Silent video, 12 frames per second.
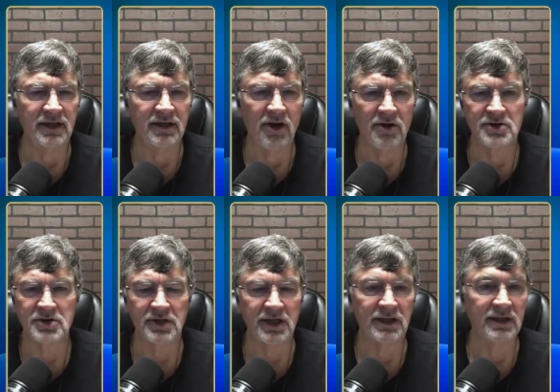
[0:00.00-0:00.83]

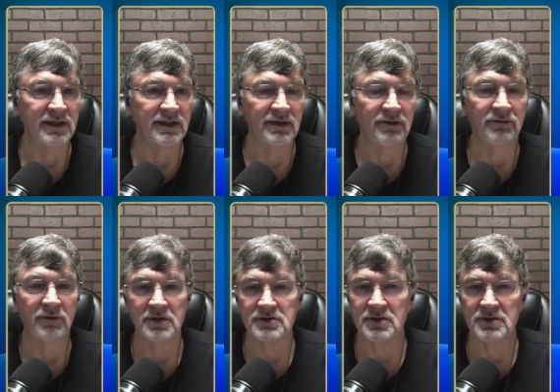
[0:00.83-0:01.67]
arsenic,
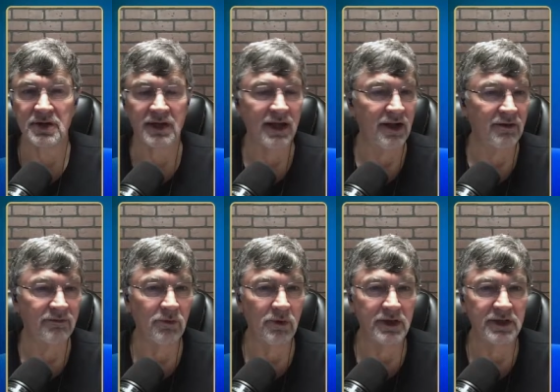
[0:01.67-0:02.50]
for instance, in
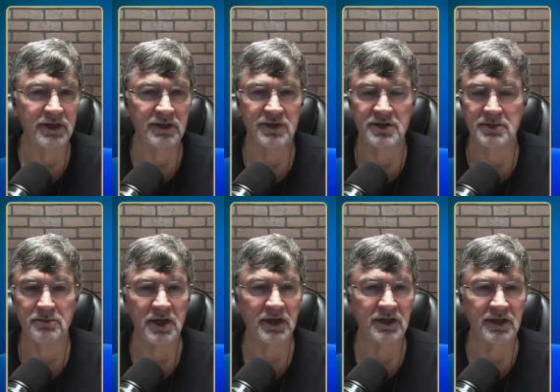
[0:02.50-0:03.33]
California
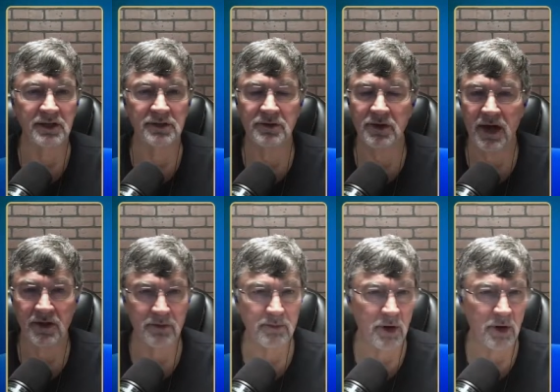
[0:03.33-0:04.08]
is a big deal.